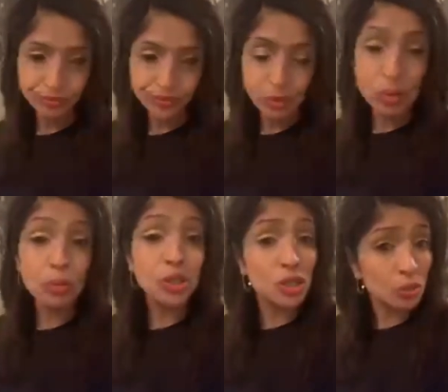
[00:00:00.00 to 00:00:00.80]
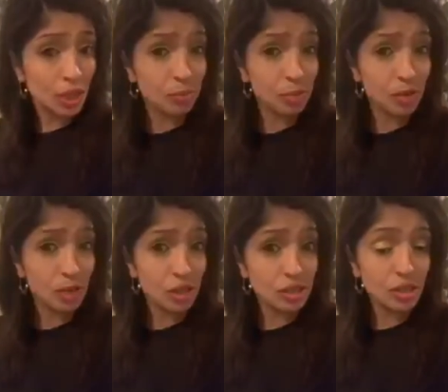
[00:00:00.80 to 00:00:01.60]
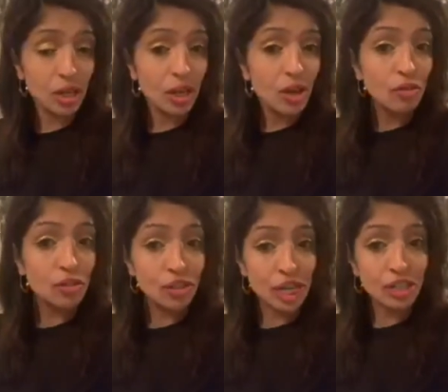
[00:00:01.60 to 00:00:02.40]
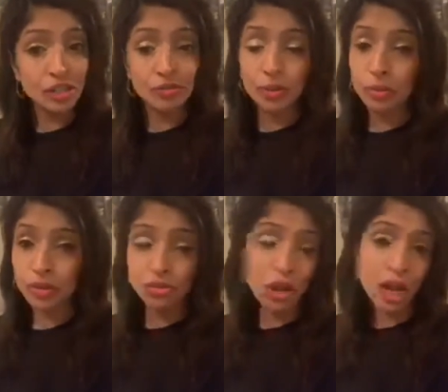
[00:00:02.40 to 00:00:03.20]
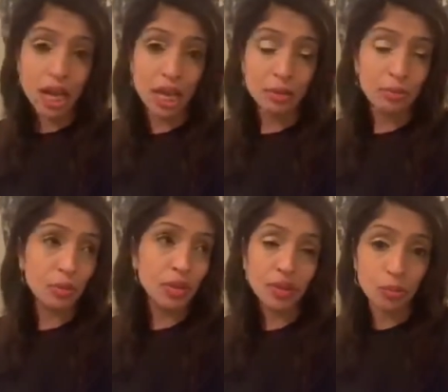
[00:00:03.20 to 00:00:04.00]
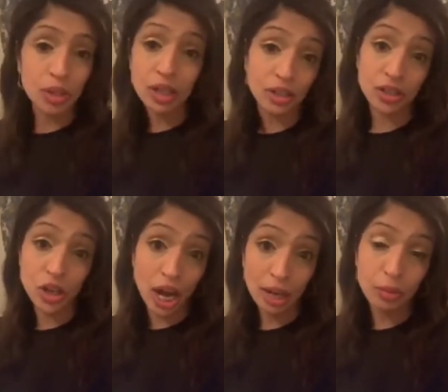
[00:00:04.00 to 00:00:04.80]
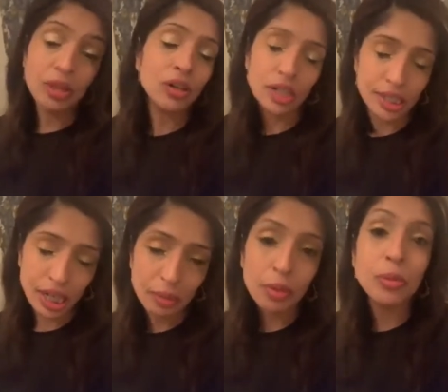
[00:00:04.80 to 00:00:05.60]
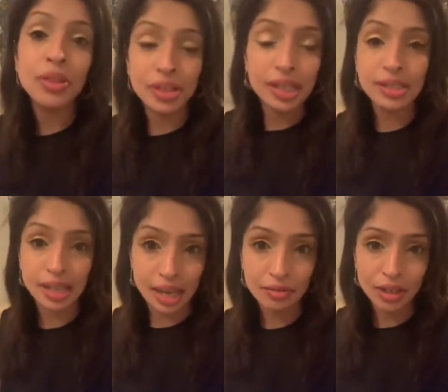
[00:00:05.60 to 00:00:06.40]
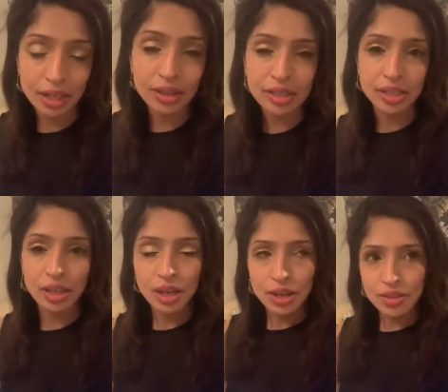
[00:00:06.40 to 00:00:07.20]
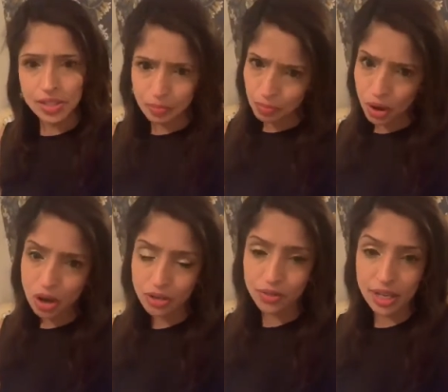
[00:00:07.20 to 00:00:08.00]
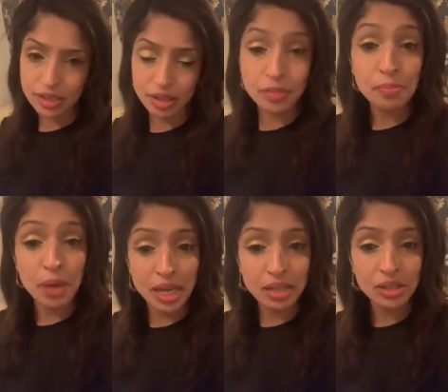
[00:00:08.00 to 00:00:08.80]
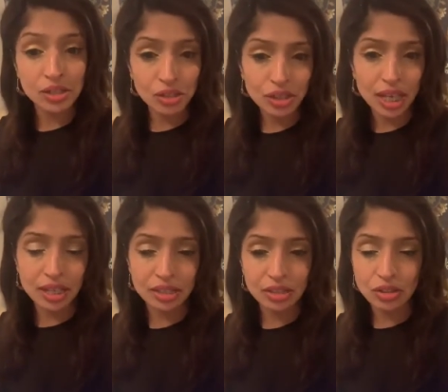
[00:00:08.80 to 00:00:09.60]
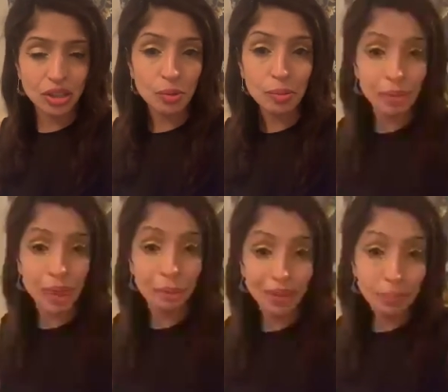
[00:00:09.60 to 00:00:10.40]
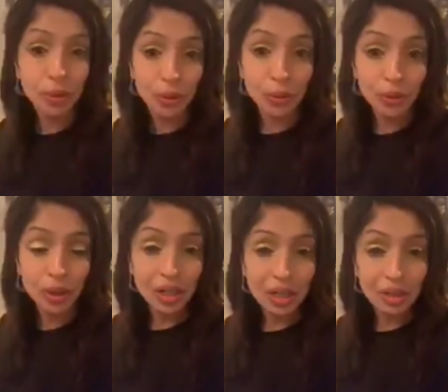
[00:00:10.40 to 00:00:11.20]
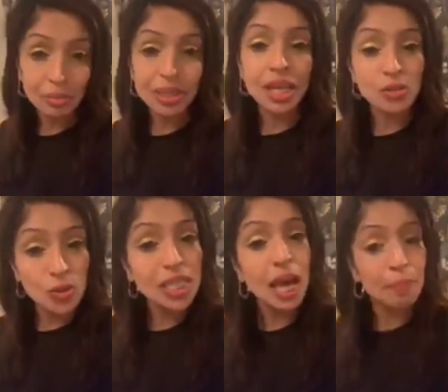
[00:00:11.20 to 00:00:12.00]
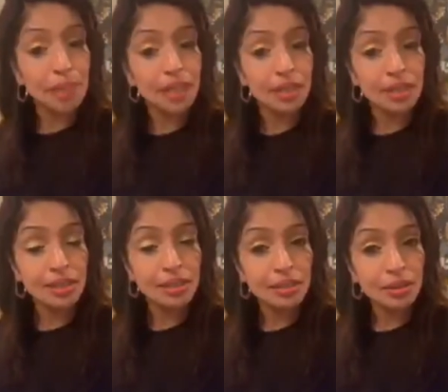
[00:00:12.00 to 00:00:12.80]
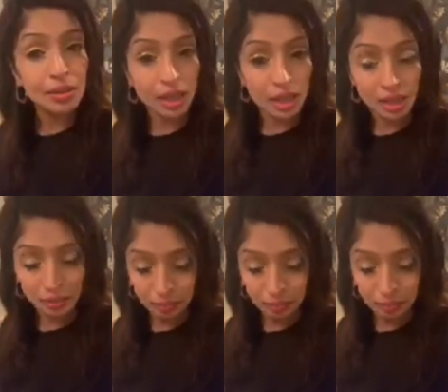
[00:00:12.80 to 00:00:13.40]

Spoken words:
But we do it because rejection from the tribe, we think we're going to die. We're not going to die, but we think that, right? There's a part of us that is making us do this. It's not that we're bad people, but that's what's happening, okay?